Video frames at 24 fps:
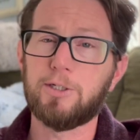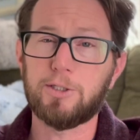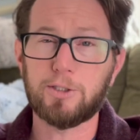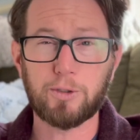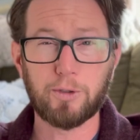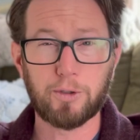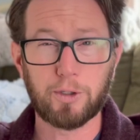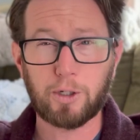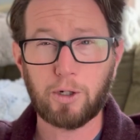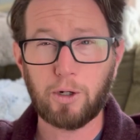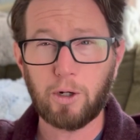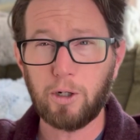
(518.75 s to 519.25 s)
So,
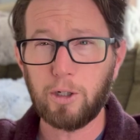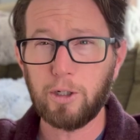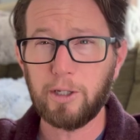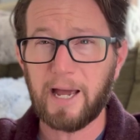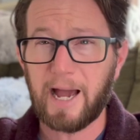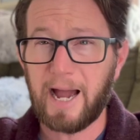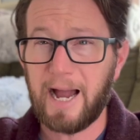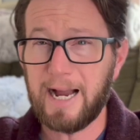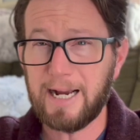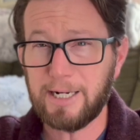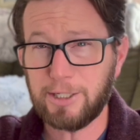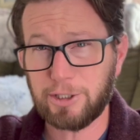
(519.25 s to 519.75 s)
the call to
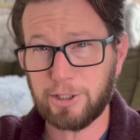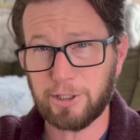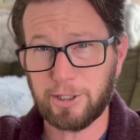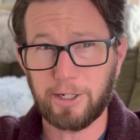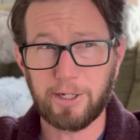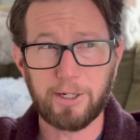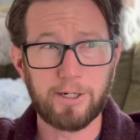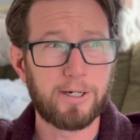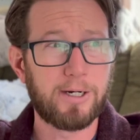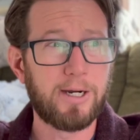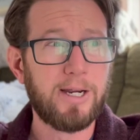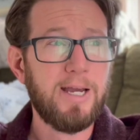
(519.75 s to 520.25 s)
action
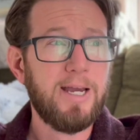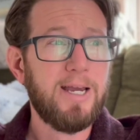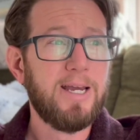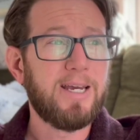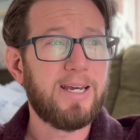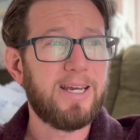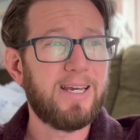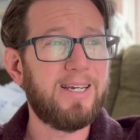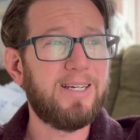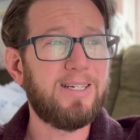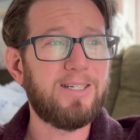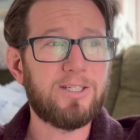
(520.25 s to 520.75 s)
here
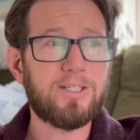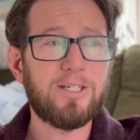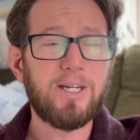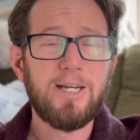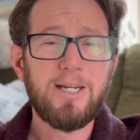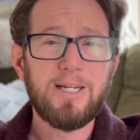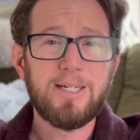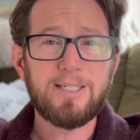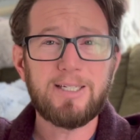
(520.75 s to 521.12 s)
is